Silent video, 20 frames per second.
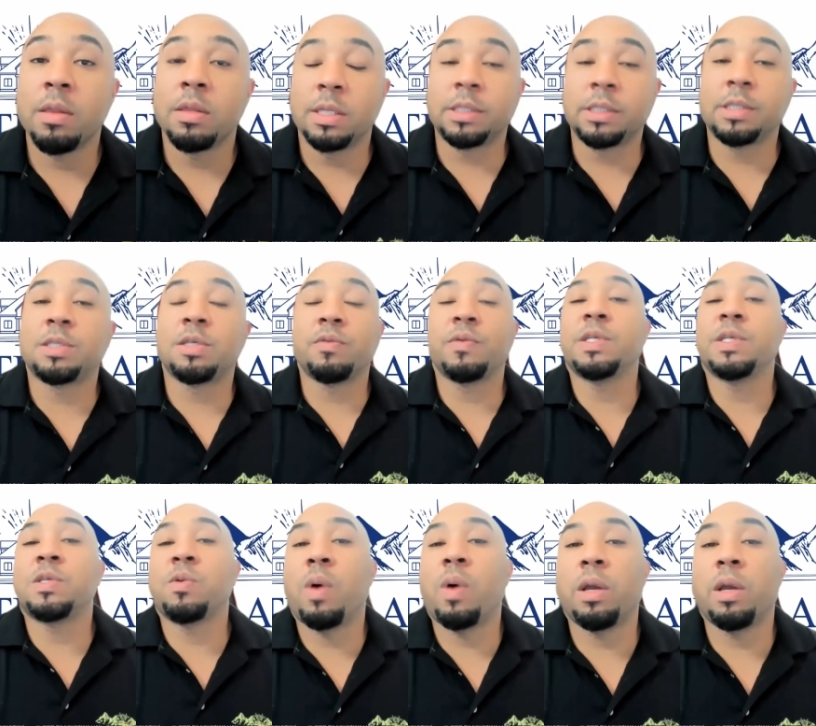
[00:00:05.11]
This is the
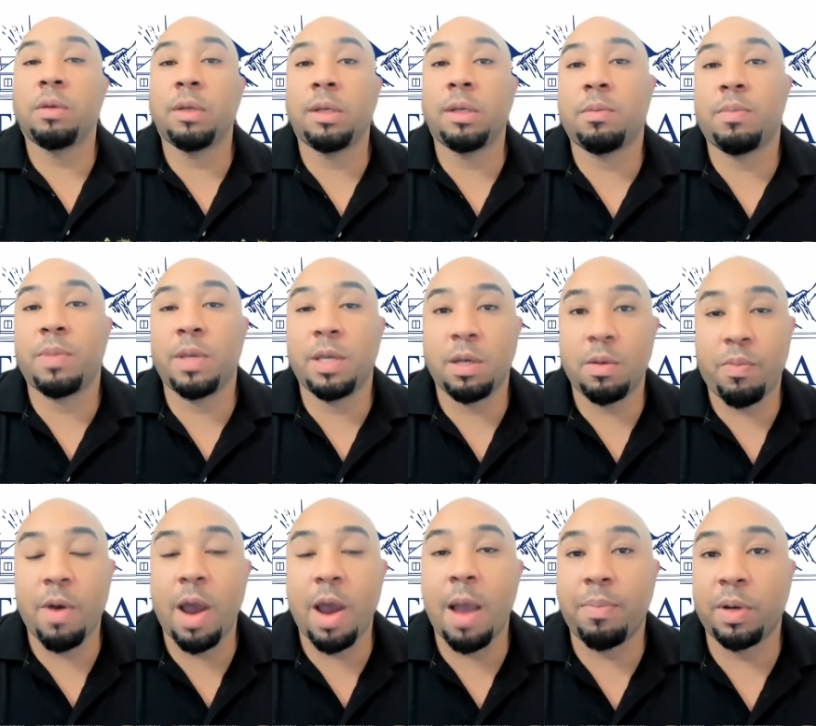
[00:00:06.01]
reason why you need to be in
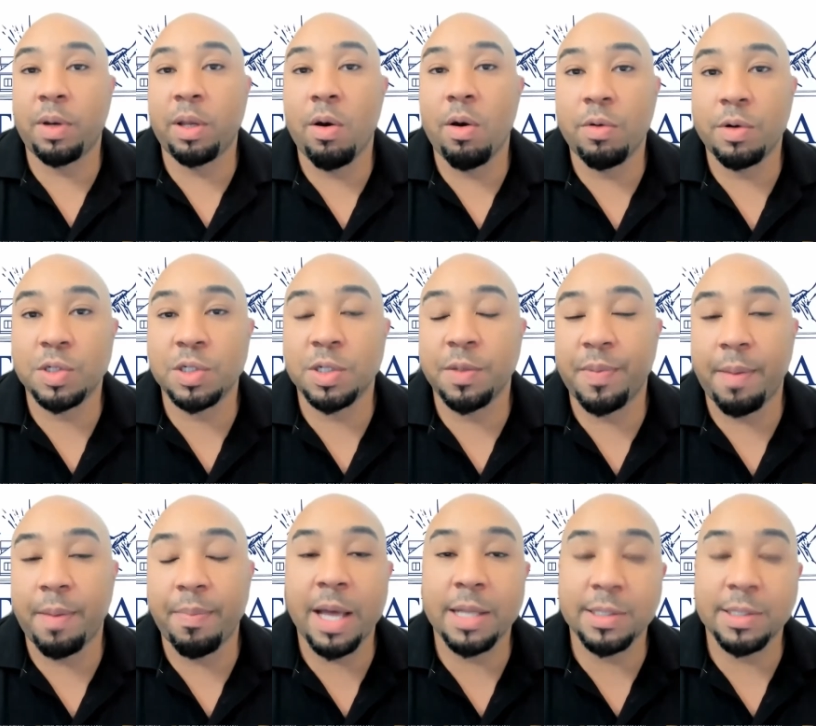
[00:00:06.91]
property ownership.
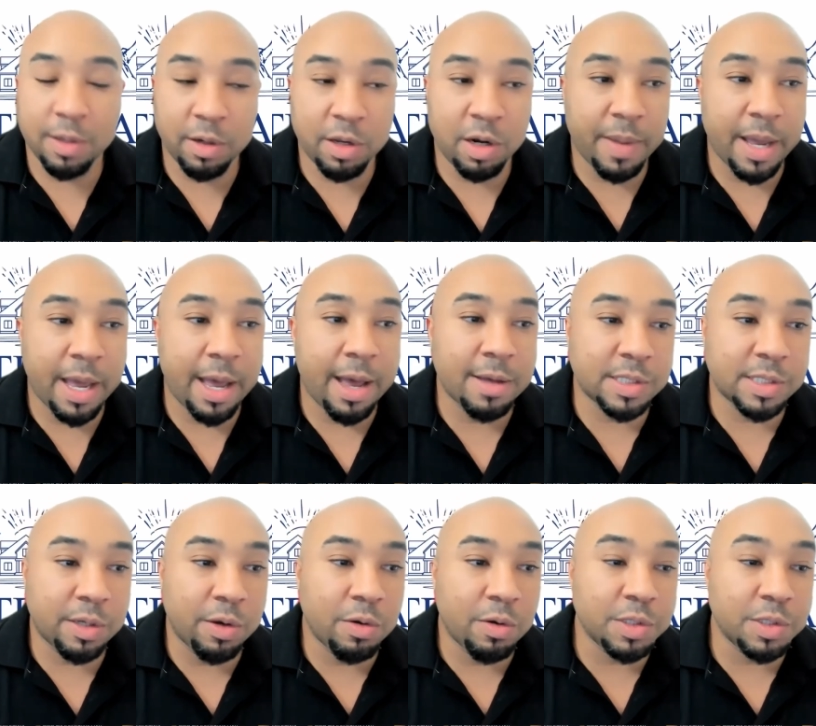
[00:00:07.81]
I'm not talking about
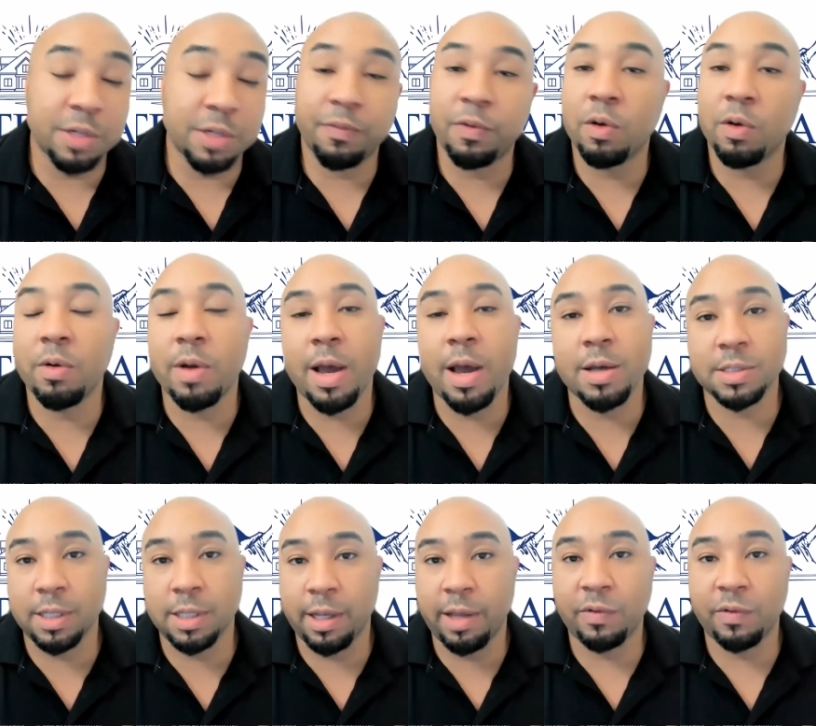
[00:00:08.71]
housing ownership. You own a
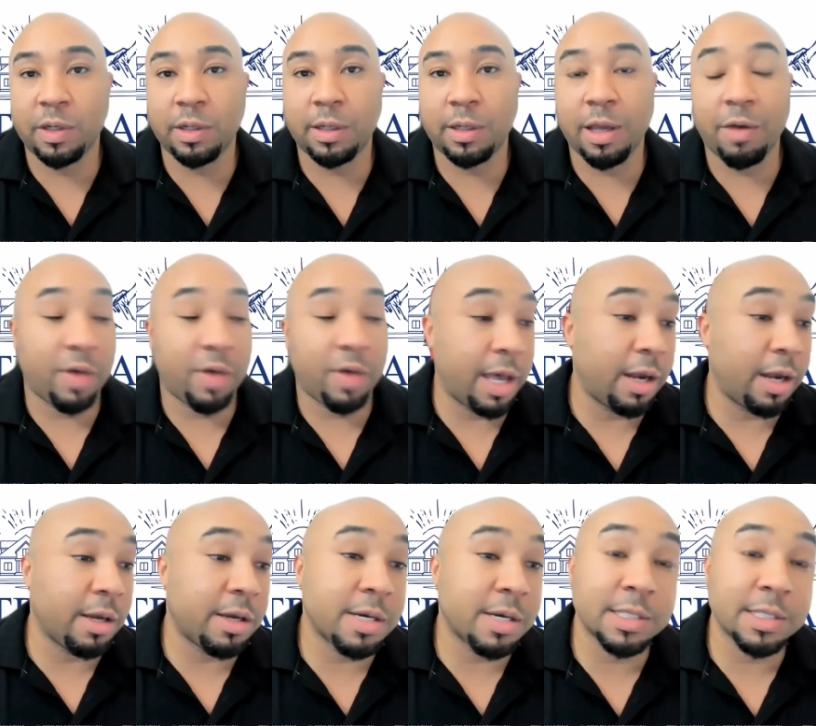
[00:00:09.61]
house, I love you to death. I
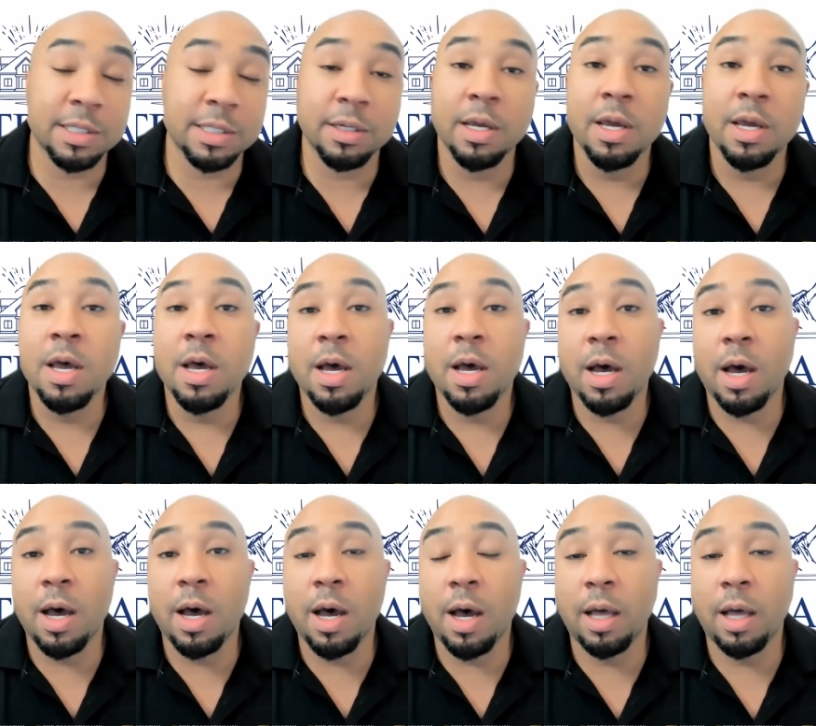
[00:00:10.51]
got a cousin,
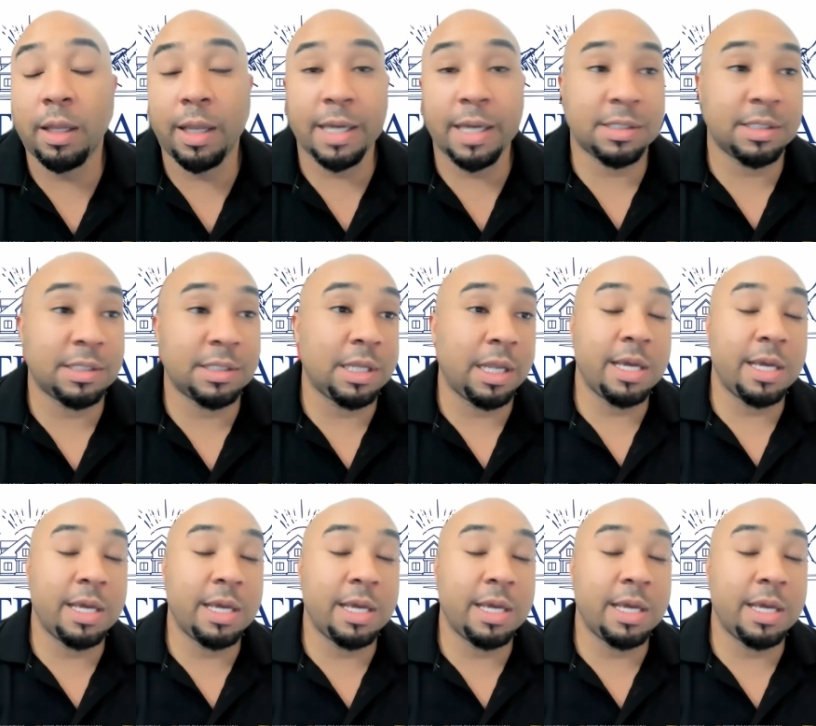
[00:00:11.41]
uh, Alexis